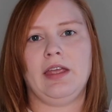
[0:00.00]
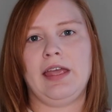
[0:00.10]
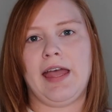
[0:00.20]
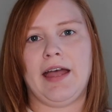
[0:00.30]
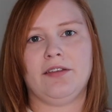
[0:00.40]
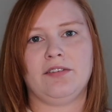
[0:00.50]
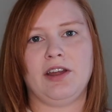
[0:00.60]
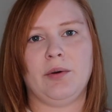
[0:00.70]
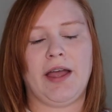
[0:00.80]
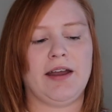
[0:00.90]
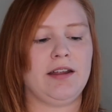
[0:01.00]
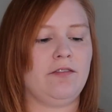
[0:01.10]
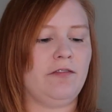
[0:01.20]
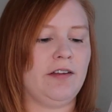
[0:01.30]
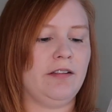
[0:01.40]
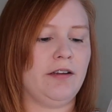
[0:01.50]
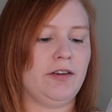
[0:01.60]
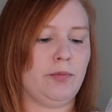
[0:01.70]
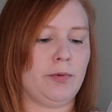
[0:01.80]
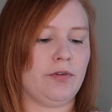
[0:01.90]
It has no added
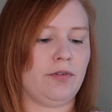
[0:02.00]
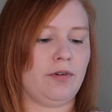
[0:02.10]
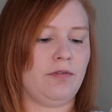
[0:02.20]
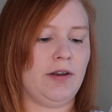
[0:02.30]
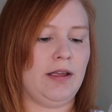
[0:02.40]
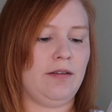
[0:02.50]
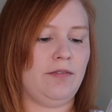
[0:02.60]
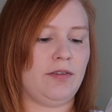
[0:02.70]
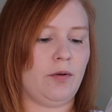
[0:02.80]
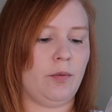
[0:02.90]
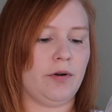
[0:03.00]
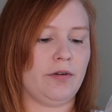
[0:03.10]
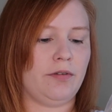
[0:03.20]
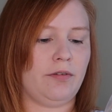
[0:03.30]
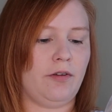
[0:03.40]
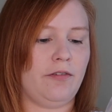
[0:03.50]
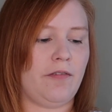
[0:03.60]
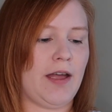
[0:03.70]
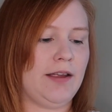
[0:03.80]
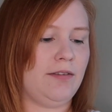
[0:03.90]
fillers, preservatives, or
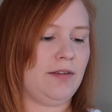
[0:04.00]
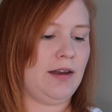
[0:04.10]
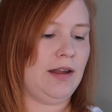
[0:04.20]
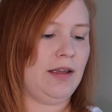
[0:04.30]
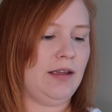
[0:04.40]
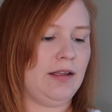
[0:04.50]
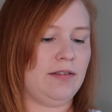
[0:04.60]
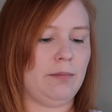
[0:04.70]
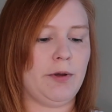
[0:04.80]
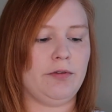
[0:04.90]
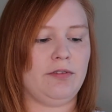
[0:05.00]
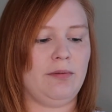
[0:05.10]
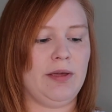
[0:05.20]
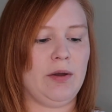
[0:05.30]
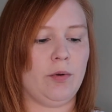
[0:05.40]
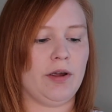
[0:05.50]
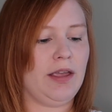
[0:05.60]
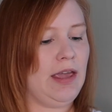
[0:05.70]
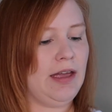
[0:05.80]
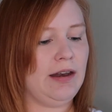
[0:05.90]
sulfites in it. It's supposed to be
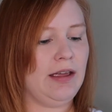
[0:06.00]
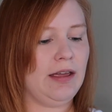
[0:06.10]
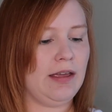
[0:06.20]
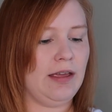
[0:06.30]
organic.